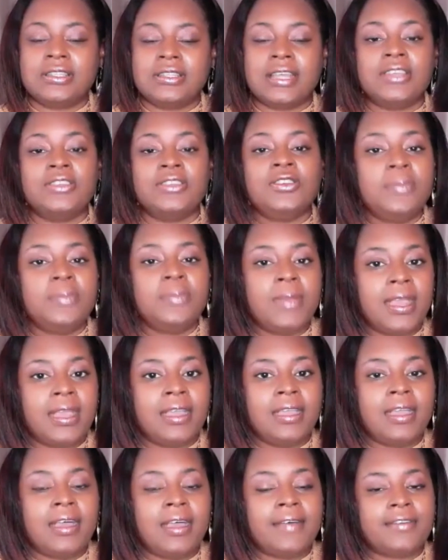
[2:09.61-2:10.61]
that you
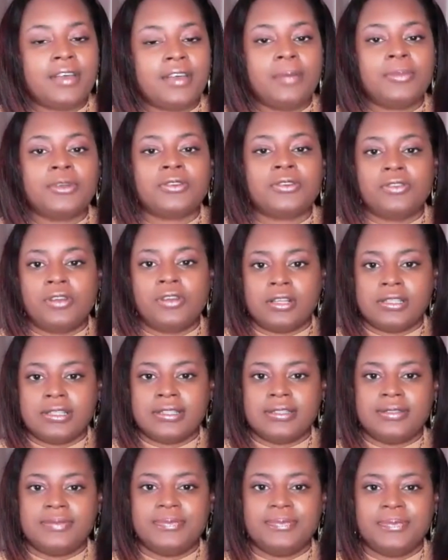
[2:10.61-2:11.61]
may have come
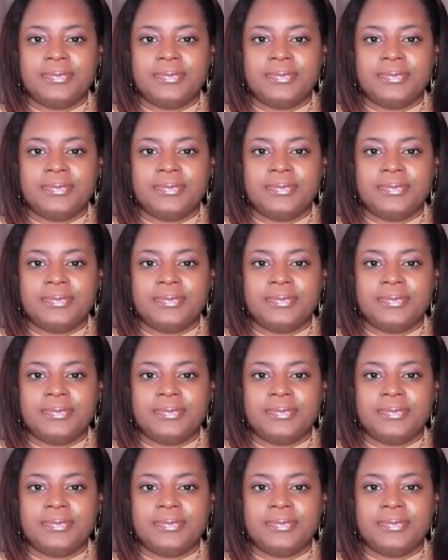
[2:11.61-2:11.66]
across.